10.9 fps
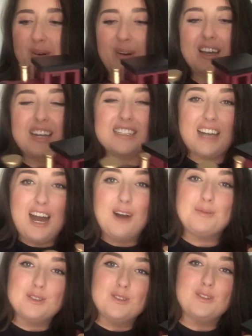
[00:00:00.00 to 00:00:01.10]
but it is
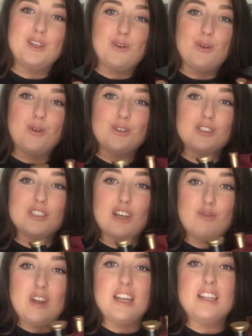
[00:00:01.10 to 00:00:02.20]
absolutely gorgeous I
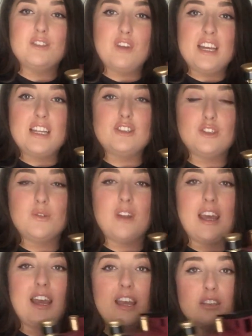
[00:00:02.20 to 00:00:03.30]
really really do
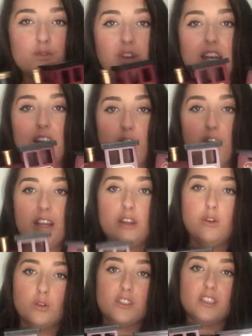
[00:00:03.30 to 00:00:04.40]
like it it's a really really
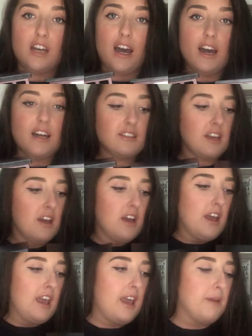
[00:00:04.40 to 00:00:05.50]
good size
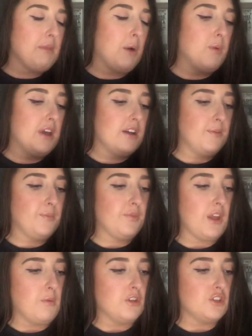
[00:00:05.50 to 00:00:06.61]
um, I will
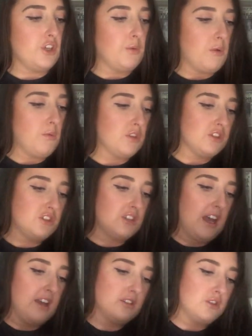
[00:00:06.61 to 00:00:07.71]
I want to show you what the
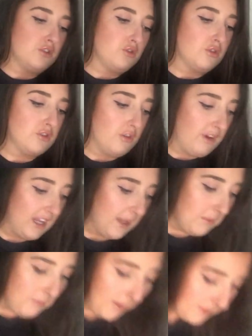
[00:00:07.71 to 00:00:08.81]
size of the drawers are right
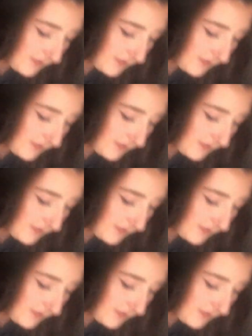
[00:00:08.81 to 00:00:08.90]
let me pop